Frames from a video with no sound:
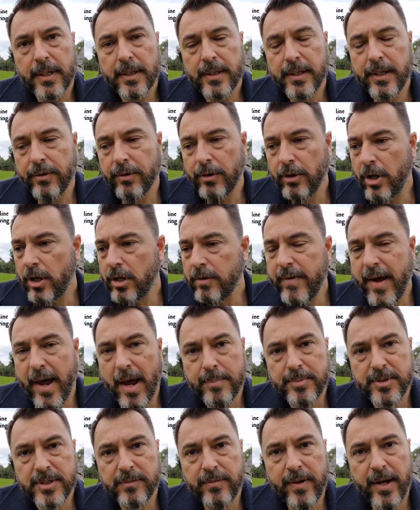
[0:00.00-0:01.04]
There are a lot of
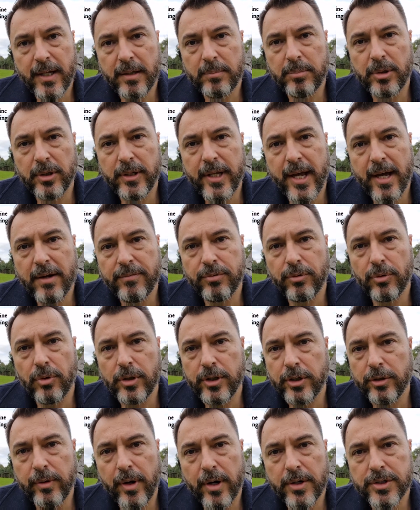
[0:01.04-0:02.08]
apps available now for all
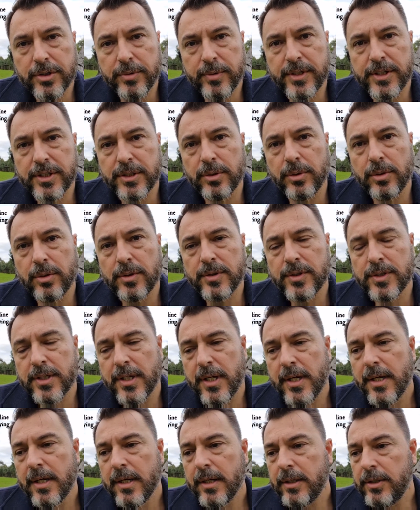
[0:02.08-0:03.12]
your grocery stores.
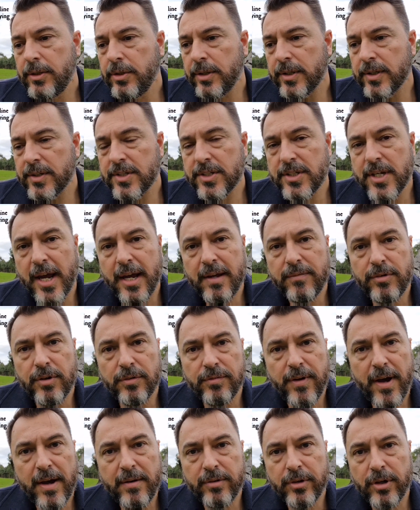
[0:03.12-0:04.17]
You can save your
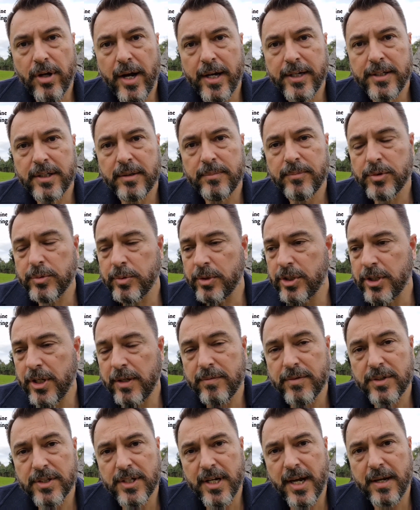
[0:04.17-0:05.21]
favorite items, which
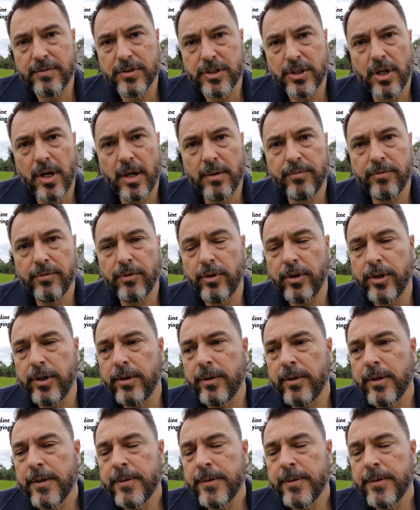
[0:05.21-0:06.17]
even saves time for you,